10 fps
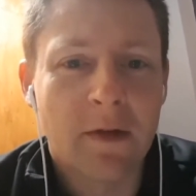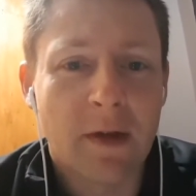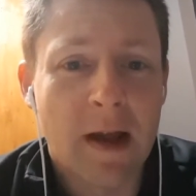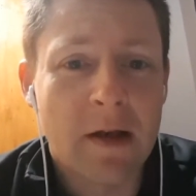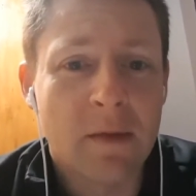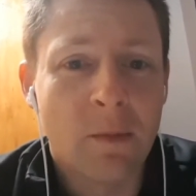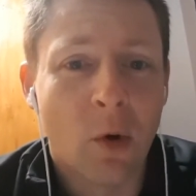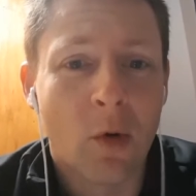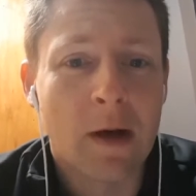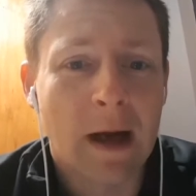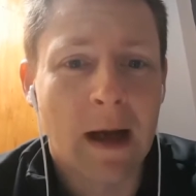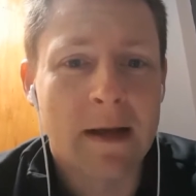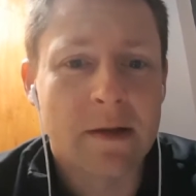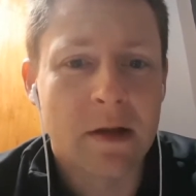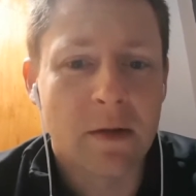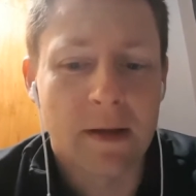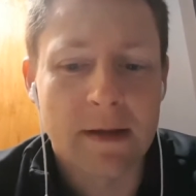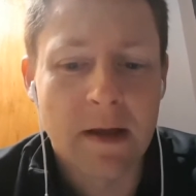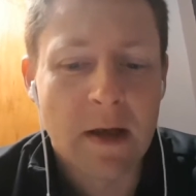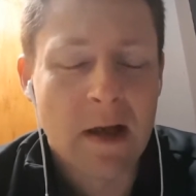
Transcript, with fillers: then you're more inclined to do it.